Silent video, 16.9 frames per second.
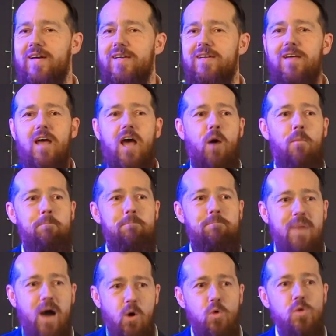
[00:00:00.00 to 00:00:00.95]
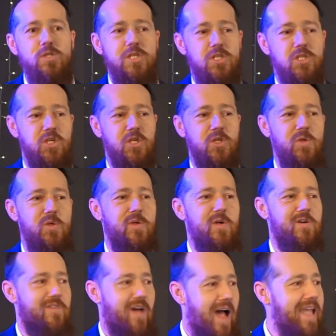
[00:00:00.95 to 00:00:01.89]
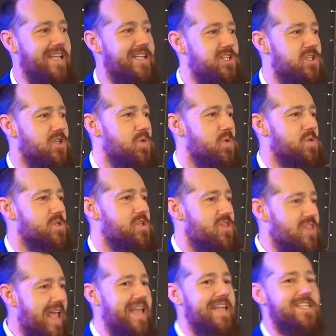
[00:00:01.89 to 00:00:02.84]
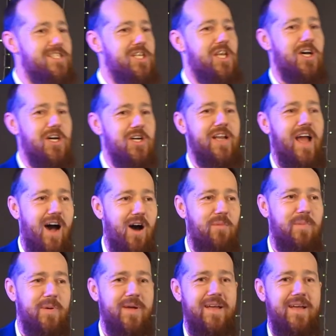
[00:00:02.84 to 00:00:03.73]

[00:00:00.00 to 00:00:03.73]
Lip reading: A multitude of angels then turn up.